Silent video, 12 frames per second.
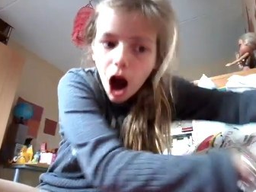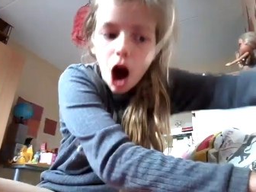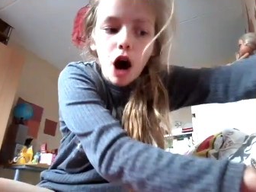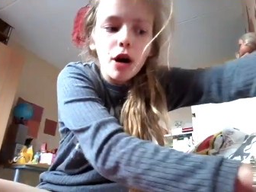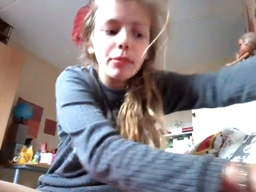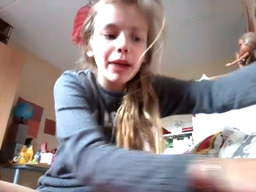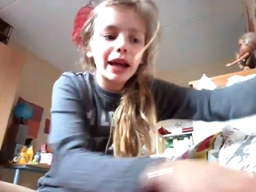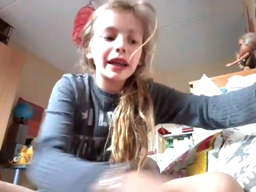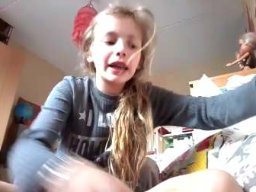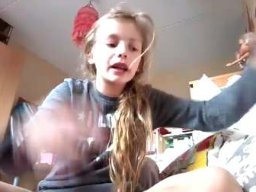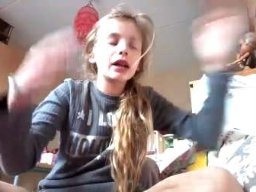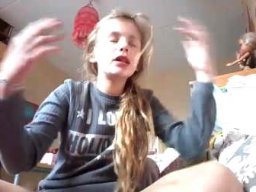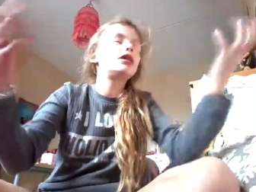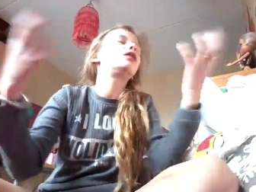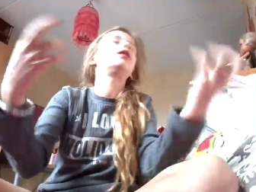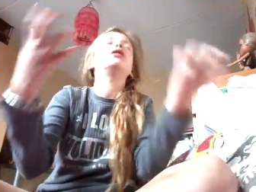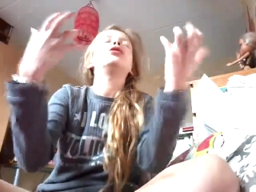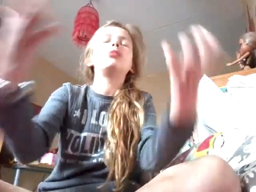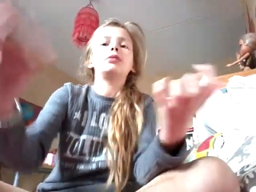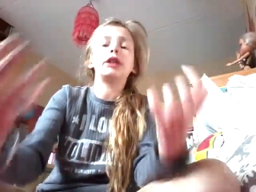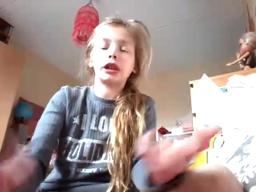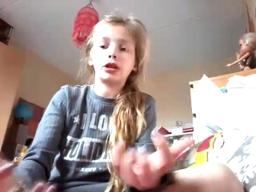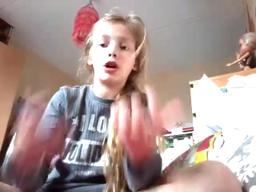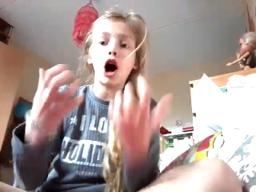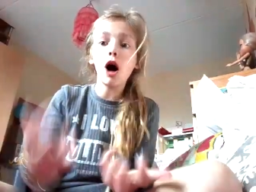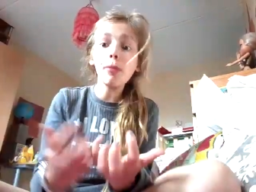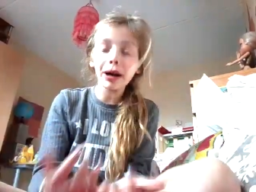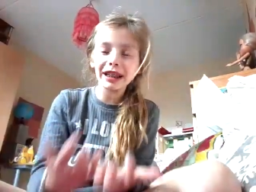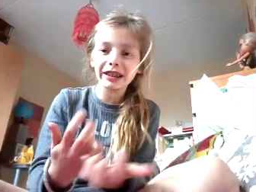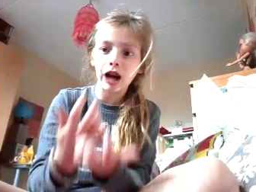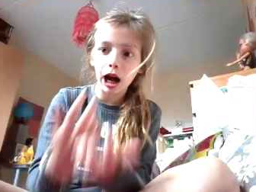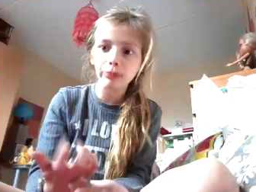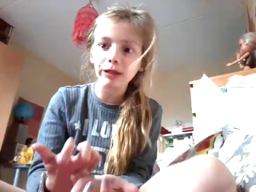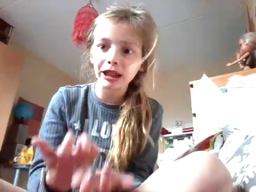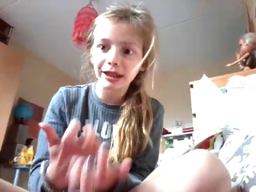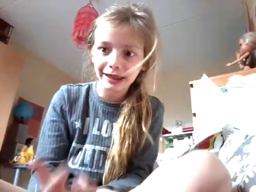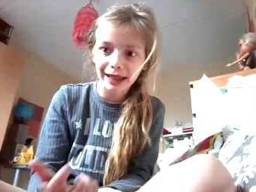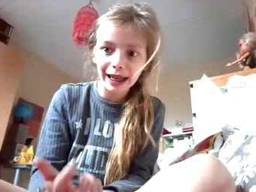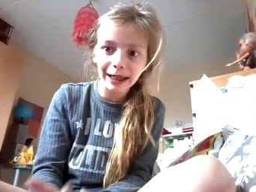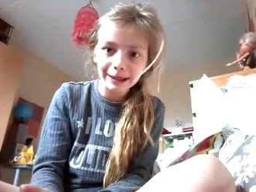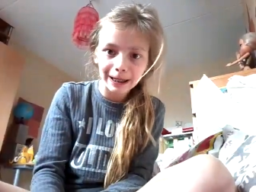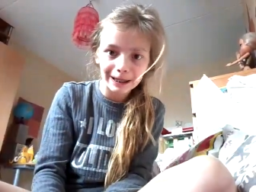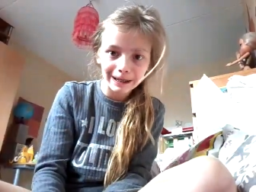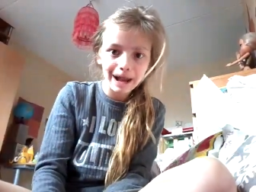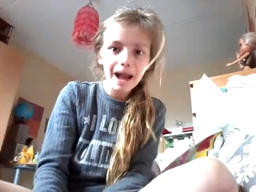Oh my god, how many times I saying this?